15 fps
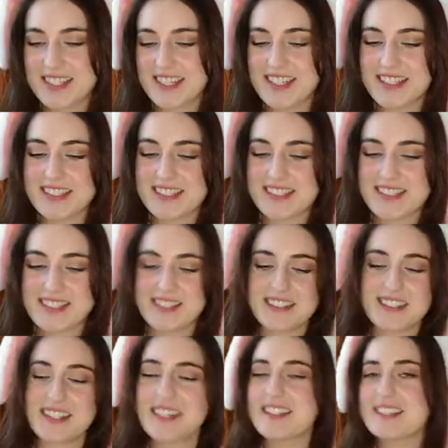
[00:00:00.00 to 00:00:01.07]

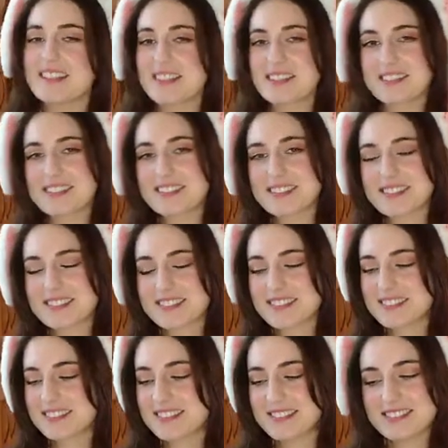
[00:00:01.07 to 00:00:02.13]
Kids, kids are...
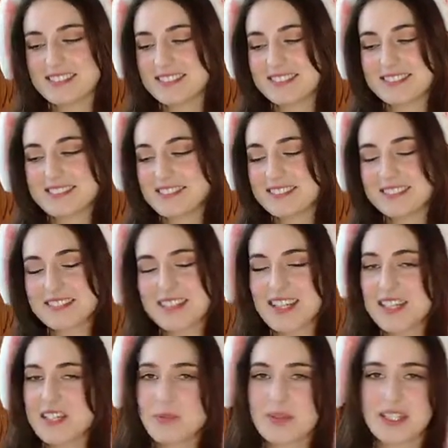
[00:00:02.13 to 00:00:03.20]

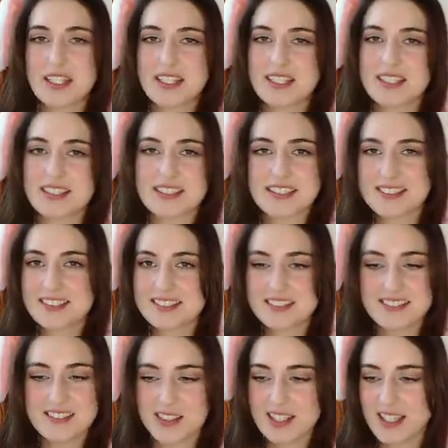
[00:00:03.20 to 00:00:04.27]
Kids being kids,
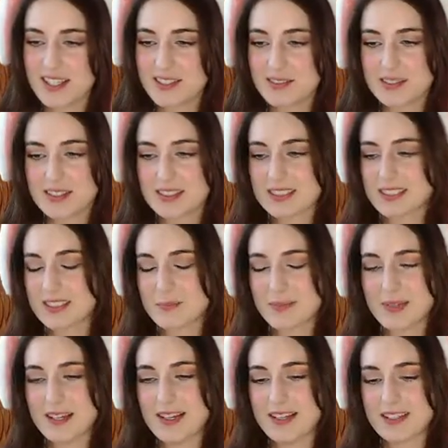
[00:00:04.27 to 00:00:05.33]
you can't really get
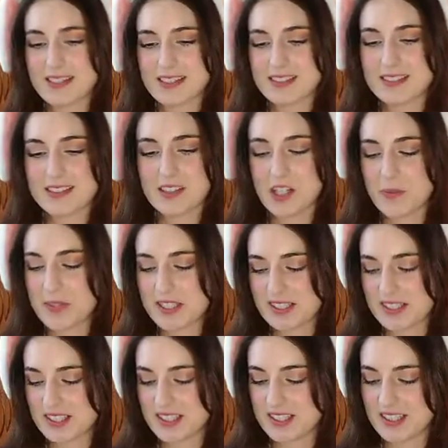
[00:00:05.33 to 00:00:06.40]
mad at
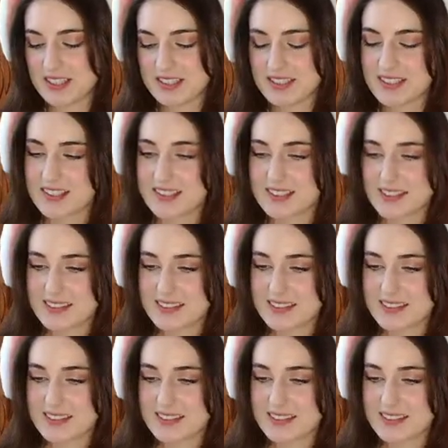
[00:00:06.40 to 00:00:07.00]
comments like these.